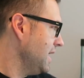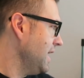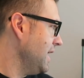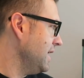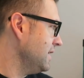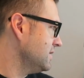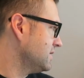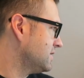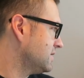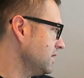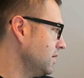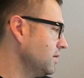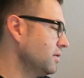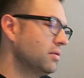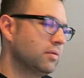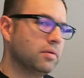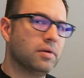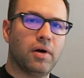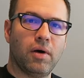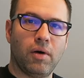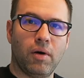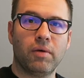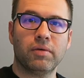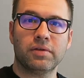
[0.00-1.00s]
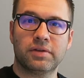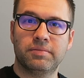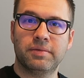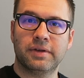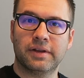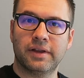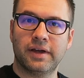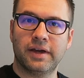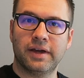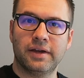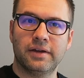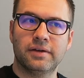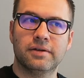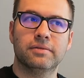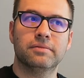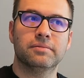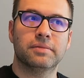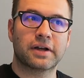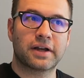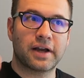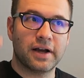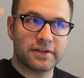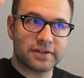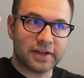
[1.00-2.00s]
And so ultimately,
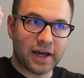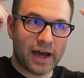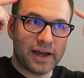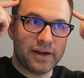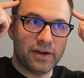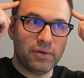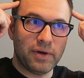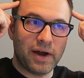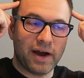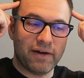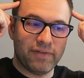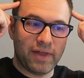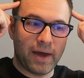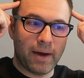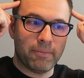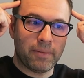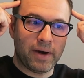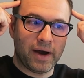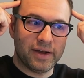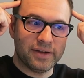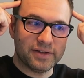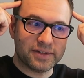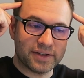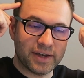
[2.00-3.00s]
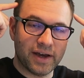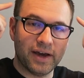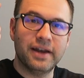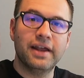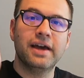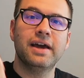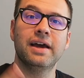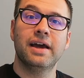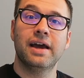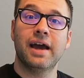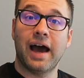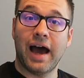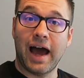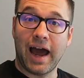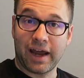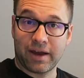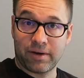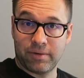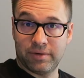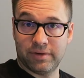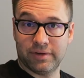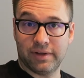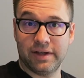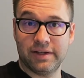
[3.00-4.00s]
because I do have that mindset, I
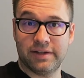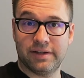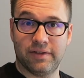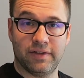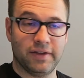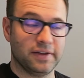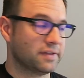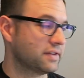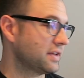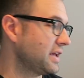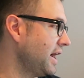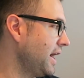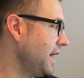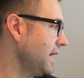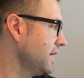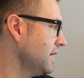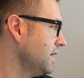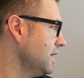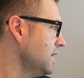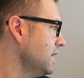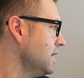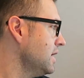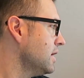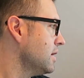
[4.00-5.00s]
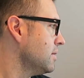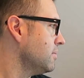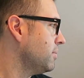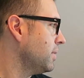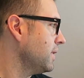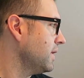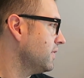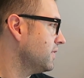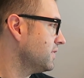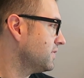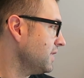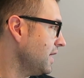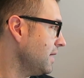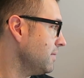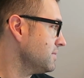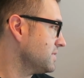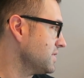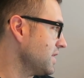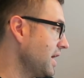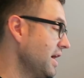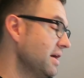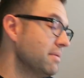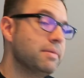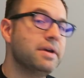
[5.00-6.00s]
can relate to this guy. But at the same
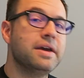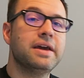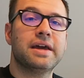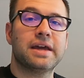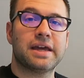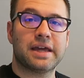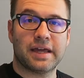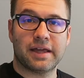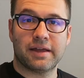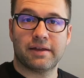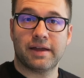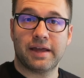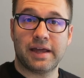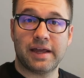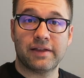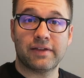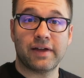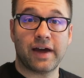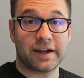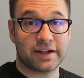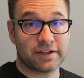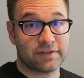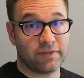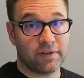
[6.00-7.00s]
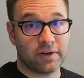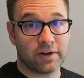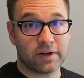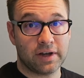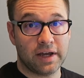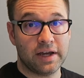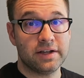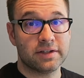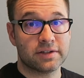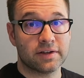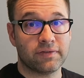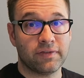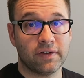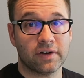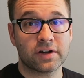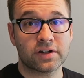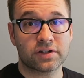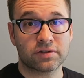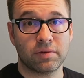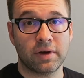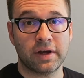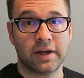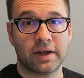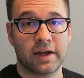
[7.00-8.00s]
time, he likes feng, he's a feng
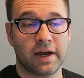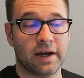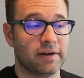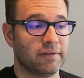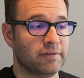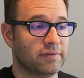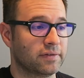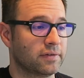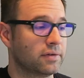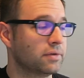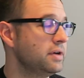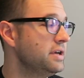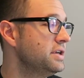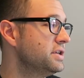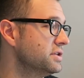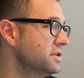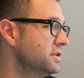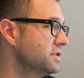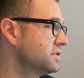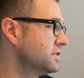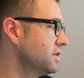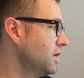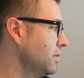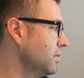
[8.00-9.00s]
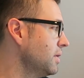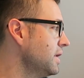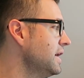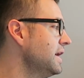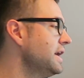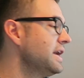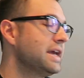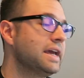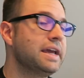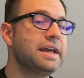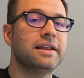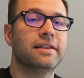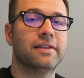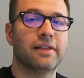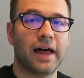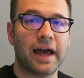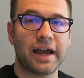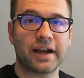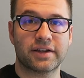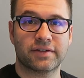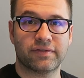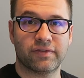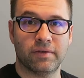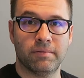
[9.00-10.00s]
shui kind of creature, so he
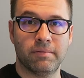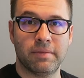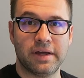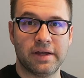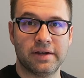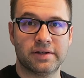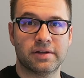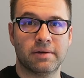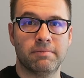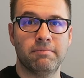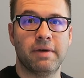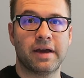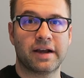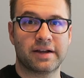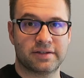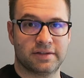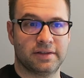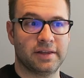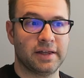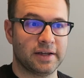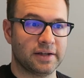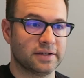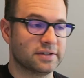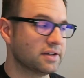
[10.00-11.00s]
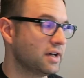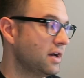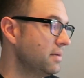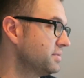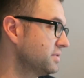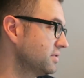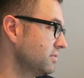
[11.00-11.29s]
likes for me to mix things up.